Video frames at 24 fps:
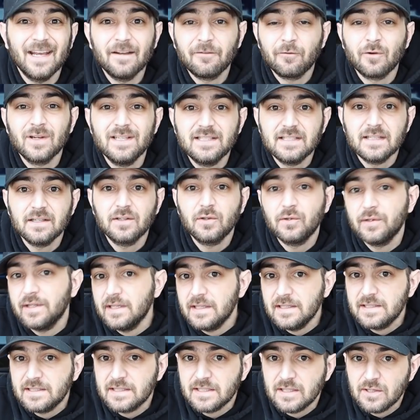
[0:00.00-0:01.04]
every single
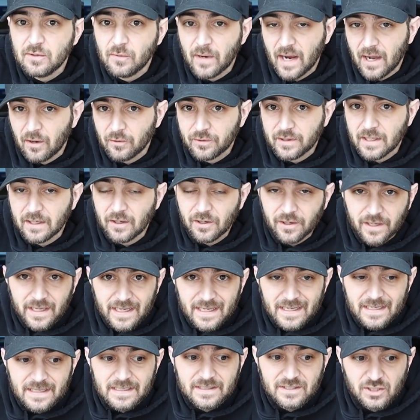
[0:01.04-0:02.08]
E C U out there
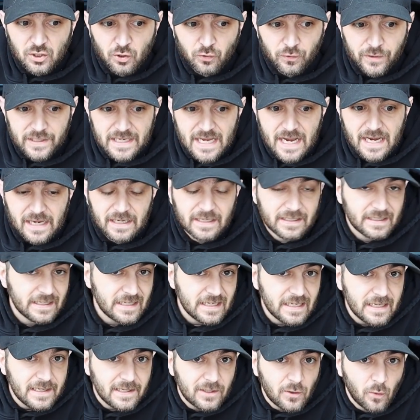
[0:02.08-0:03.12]
is created
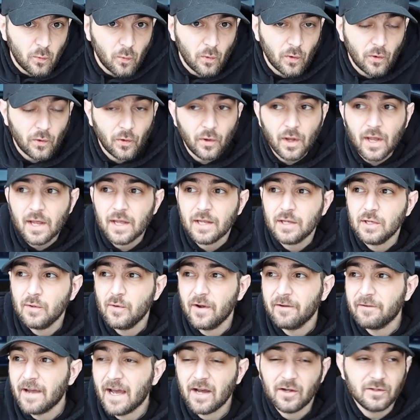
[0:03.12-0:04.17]
equal. You
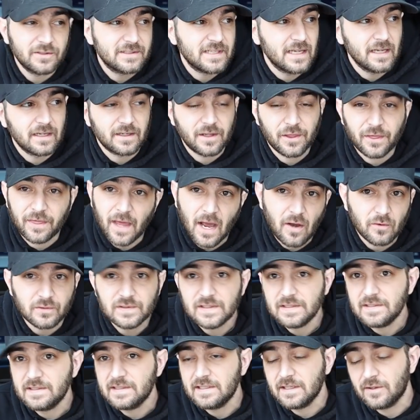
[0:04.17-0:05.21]
have Haltech one
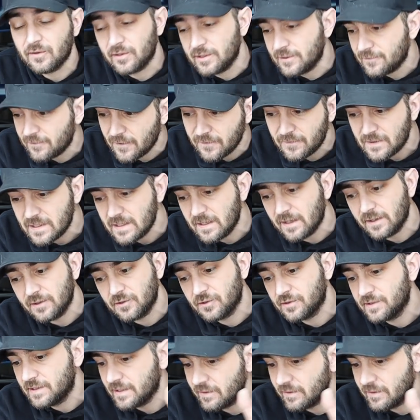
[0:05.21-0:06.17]
thousand series, fifteen hundred